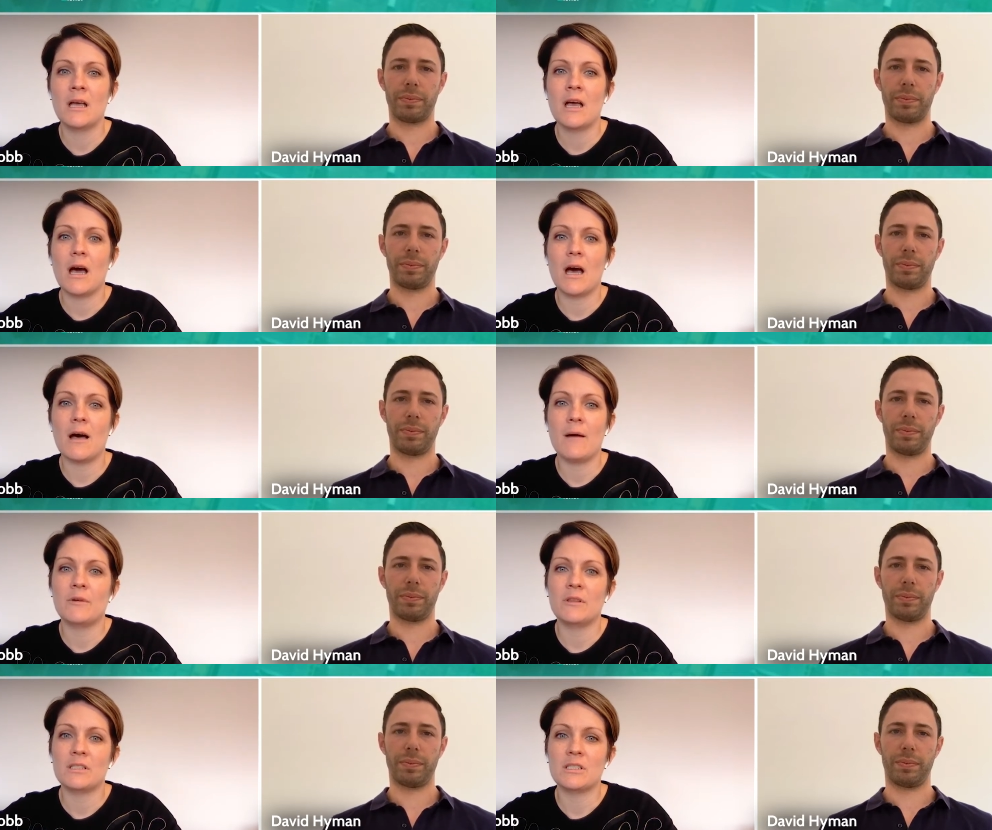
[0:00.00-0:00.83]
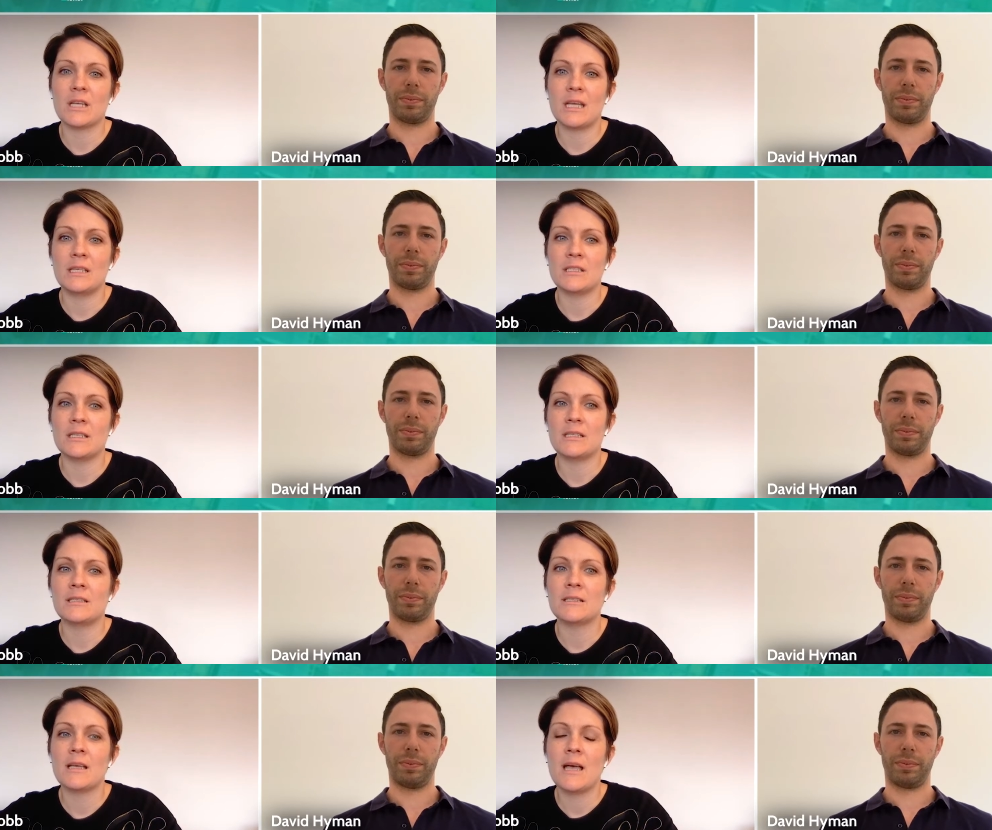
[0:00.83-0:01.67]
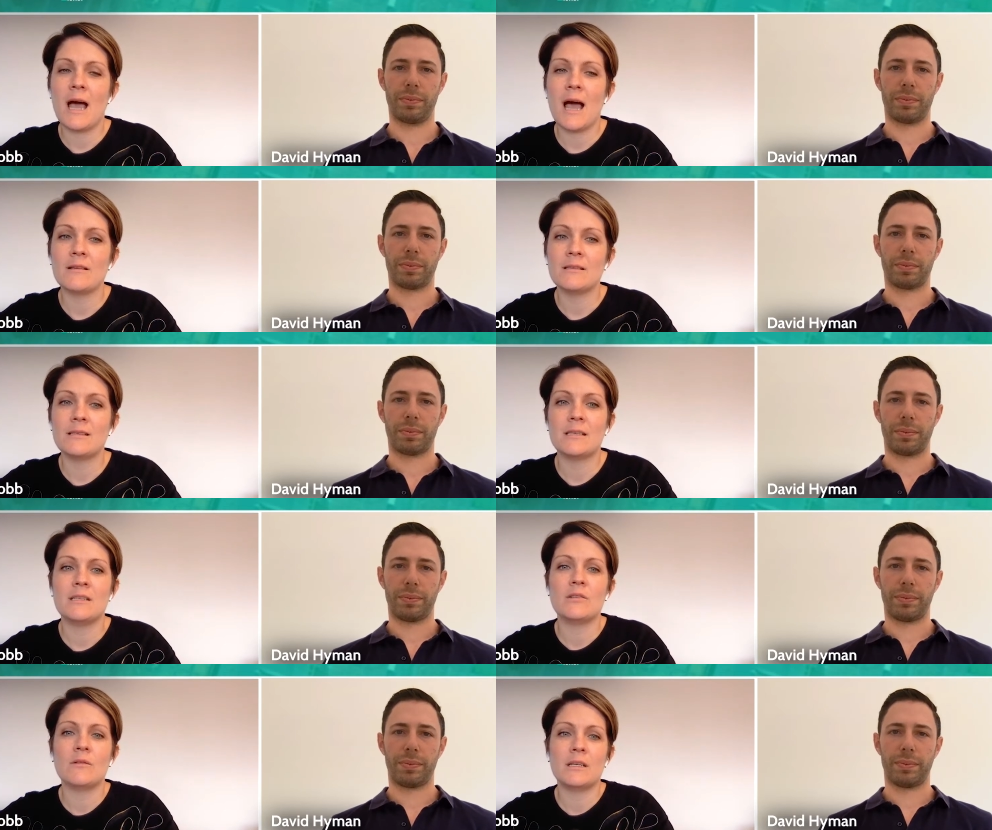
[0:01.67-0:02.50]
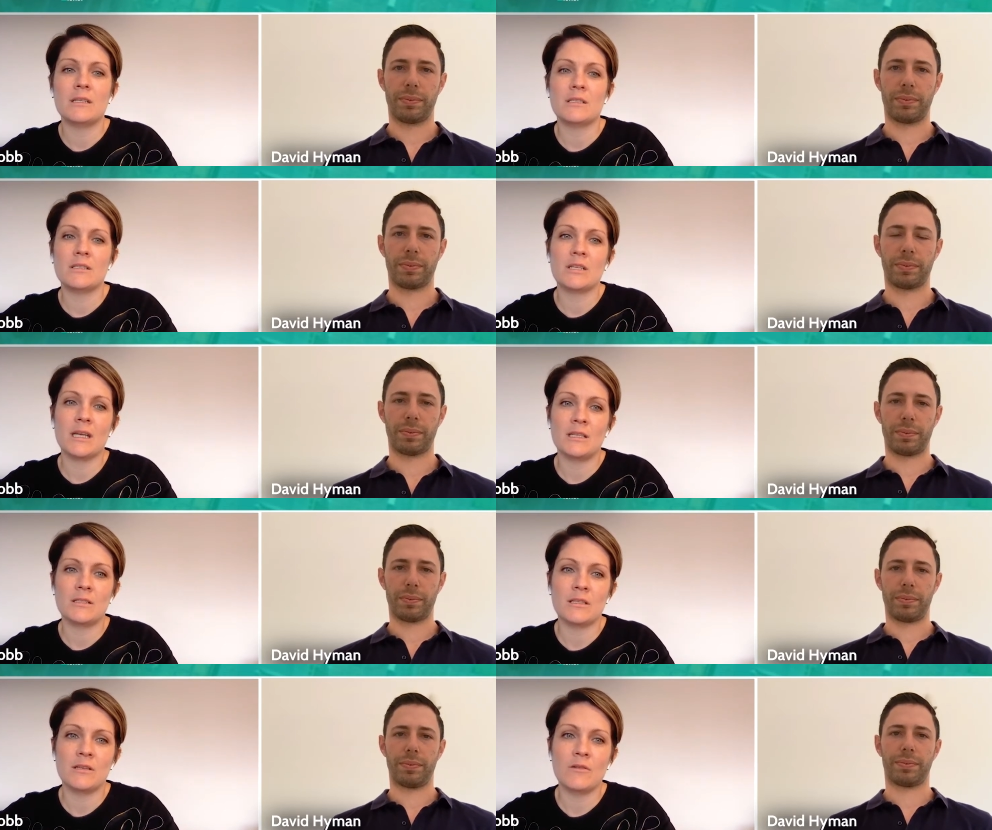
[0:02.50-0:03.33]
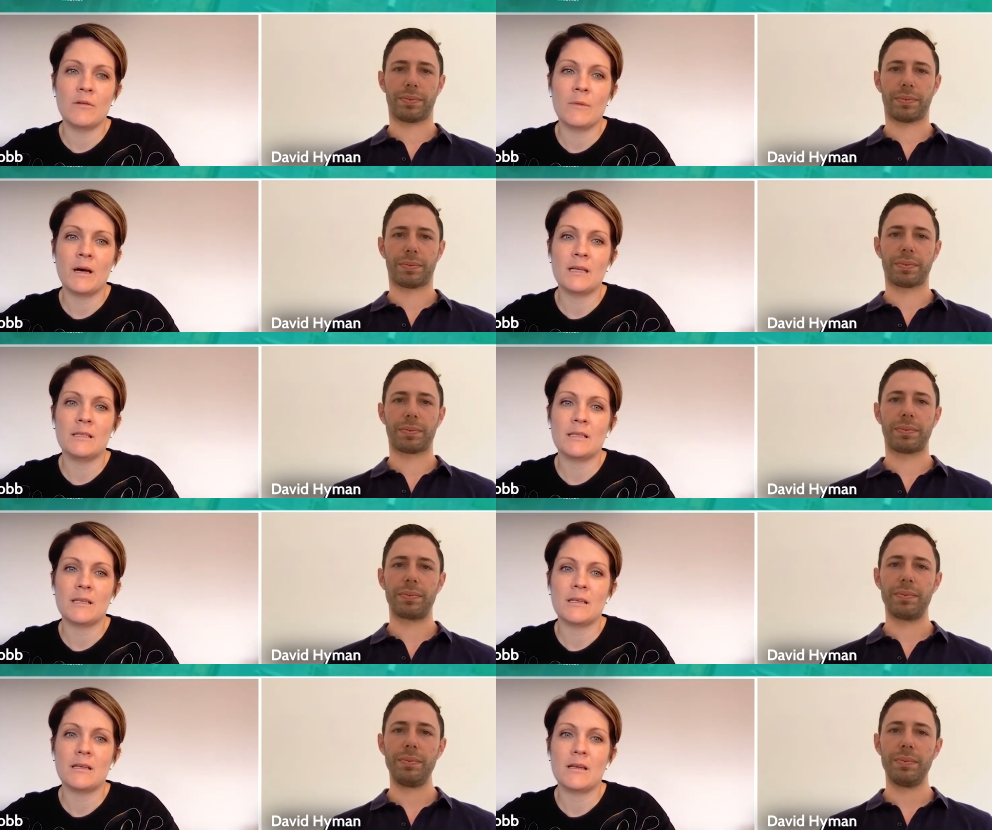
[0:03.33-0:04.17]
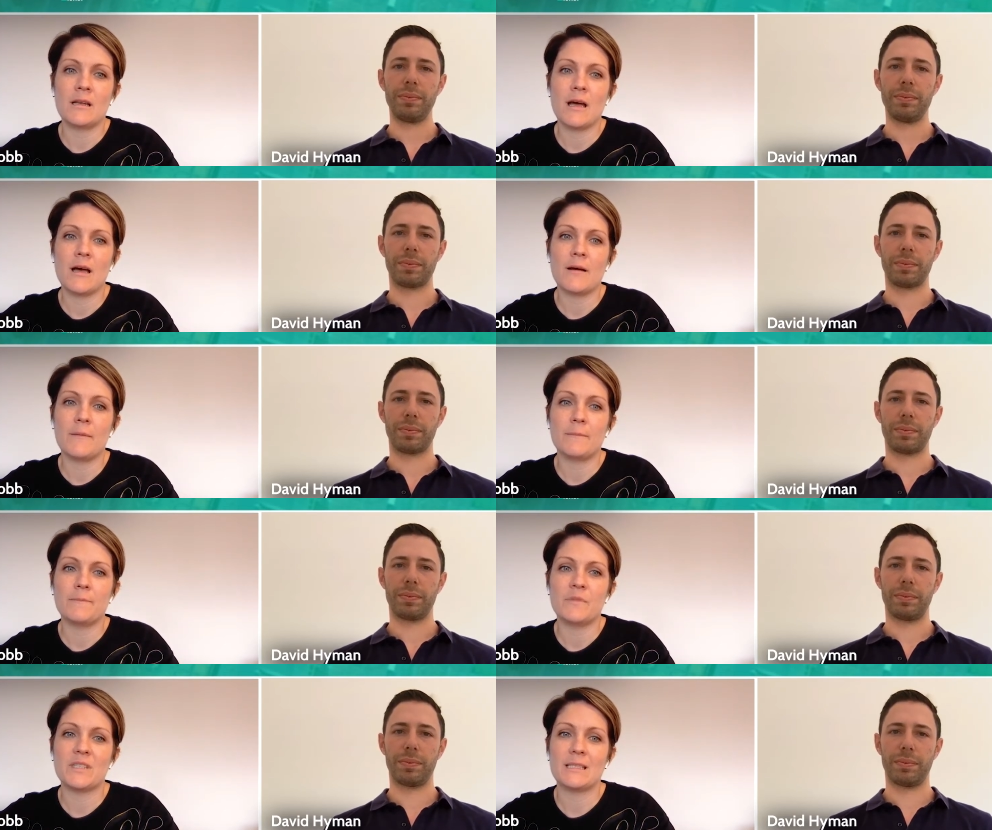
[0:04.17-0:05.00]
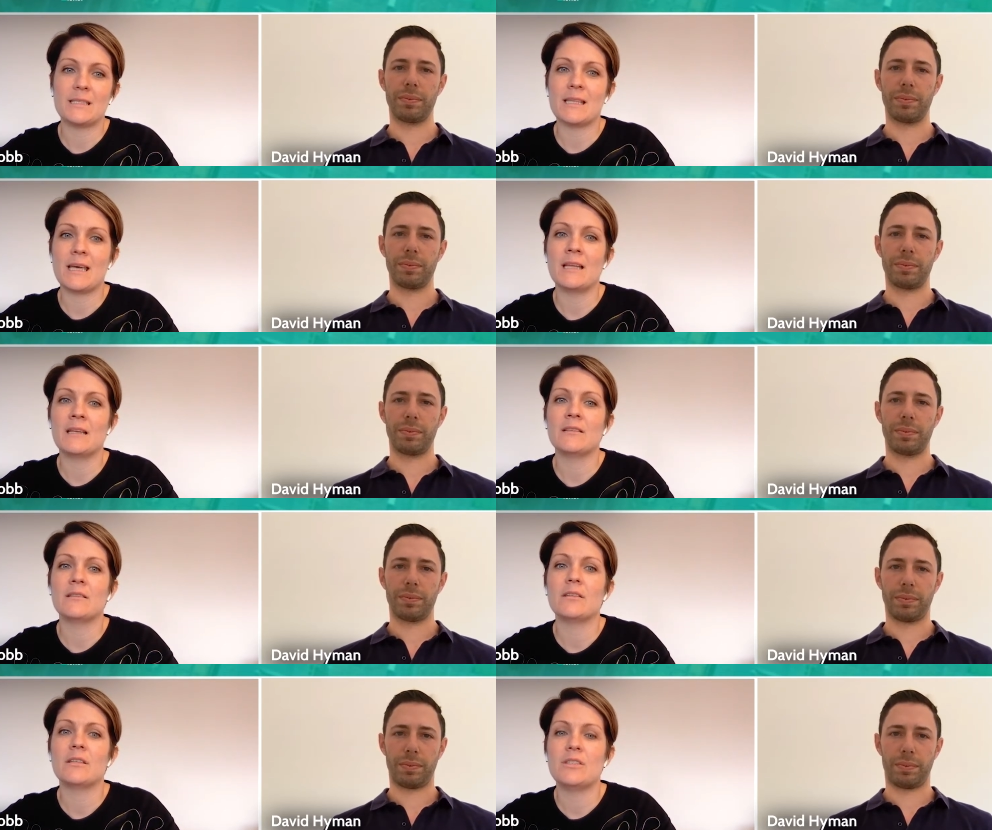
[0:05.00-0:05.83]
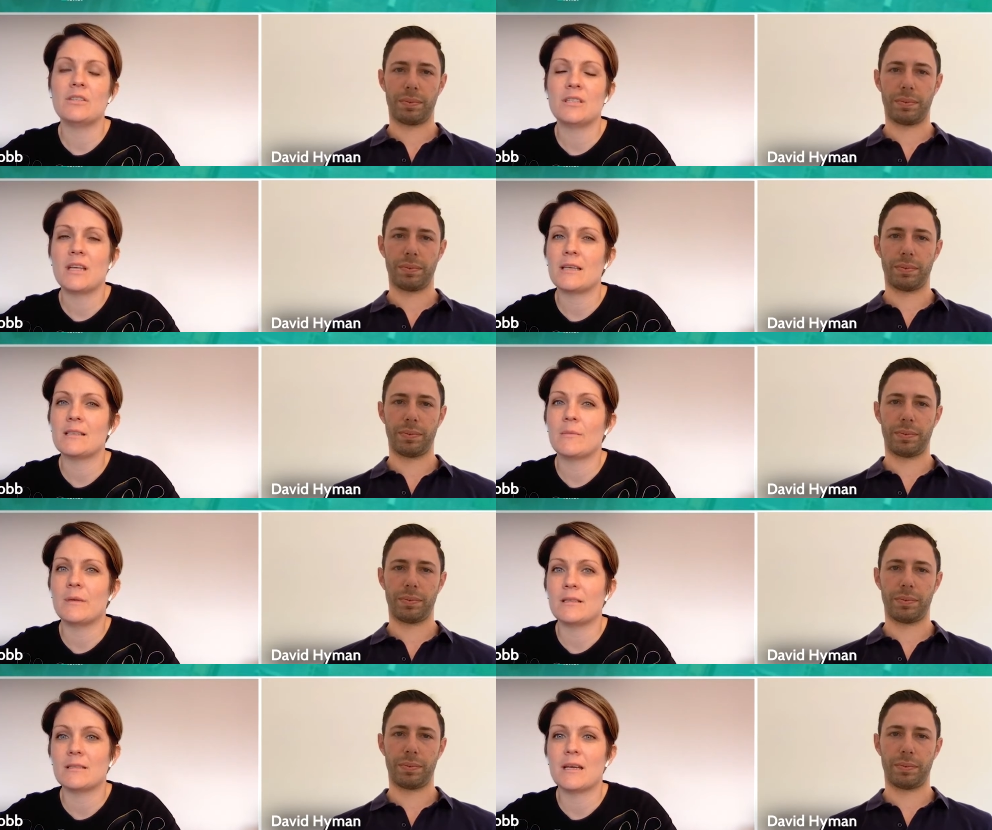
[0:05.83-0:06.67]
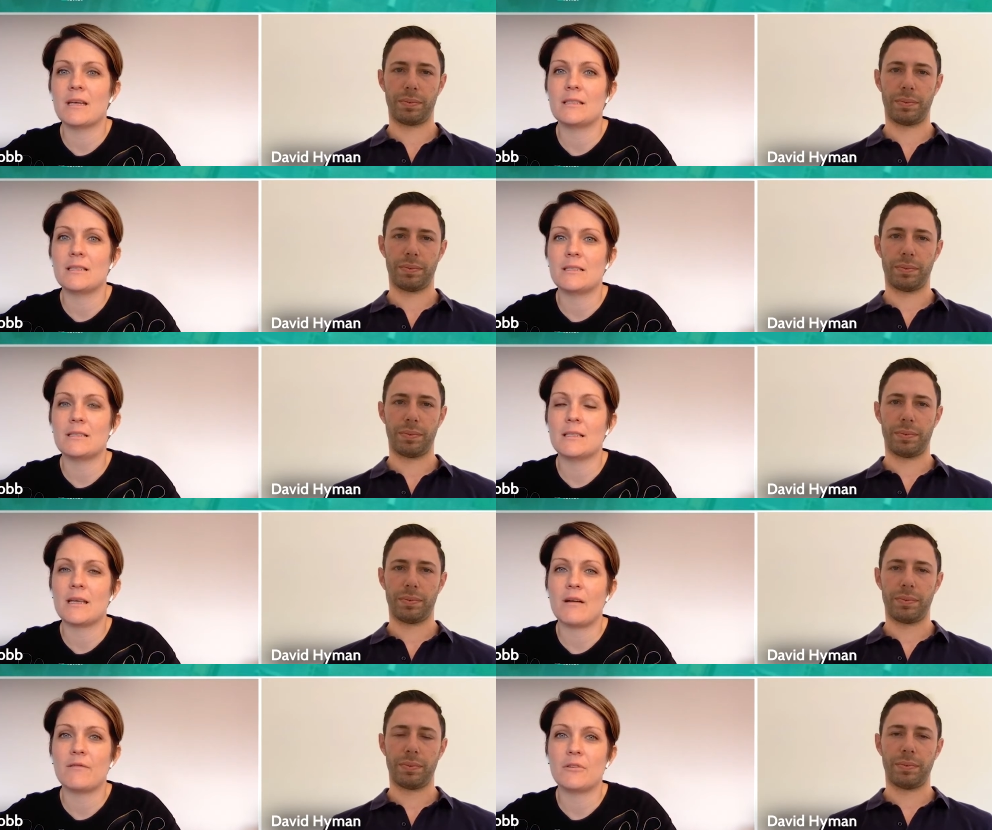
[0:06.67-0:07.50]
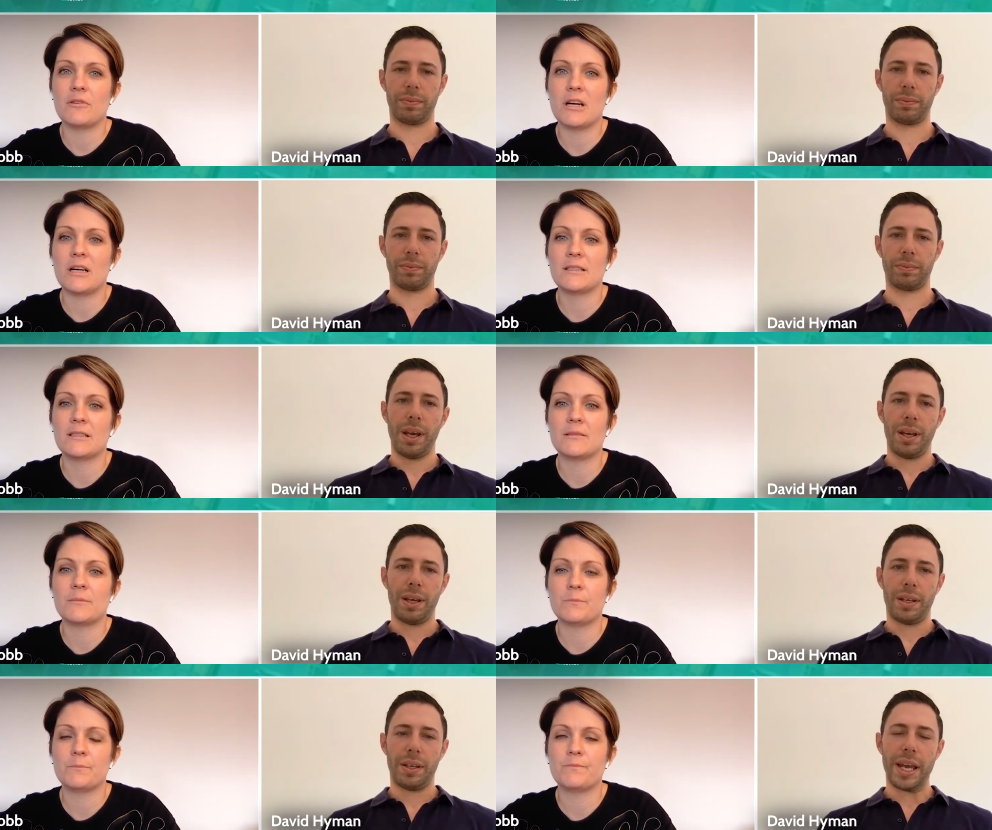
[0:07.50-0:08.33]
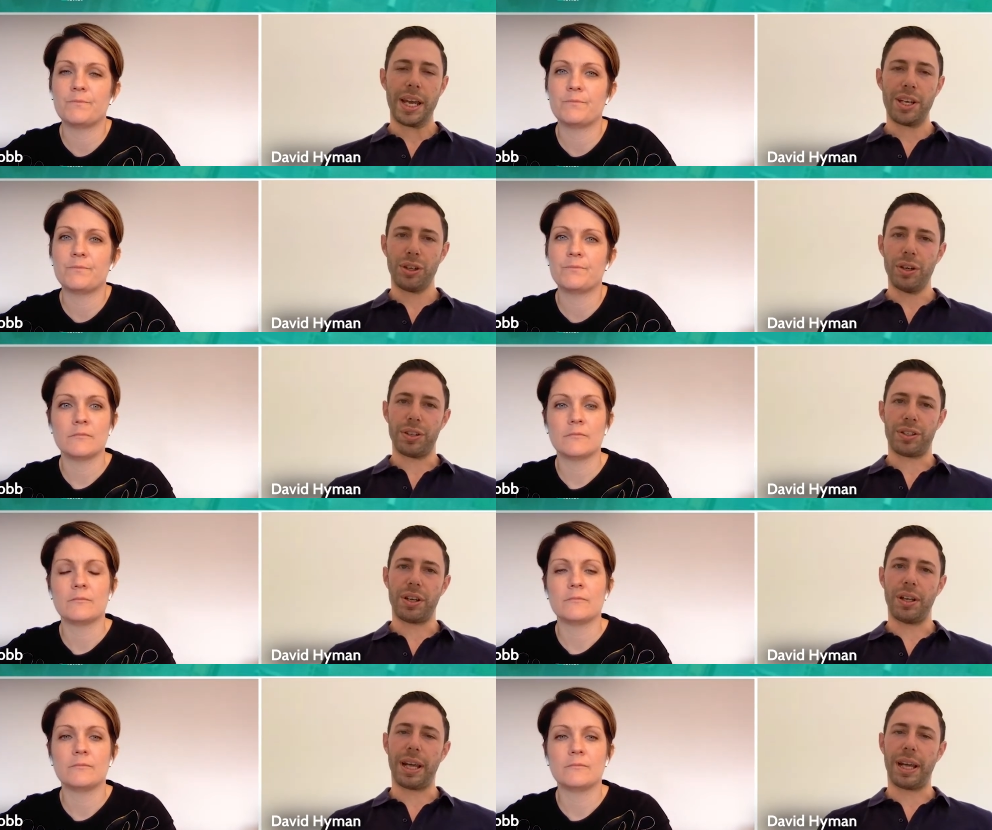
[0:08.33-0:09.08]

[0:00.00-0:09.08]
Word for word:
Speaker 1: um, with the changes. How's the situation changed in your mind and um, since then? And could you share some insights into that for us?
Speaker 2: Yeah, sure. So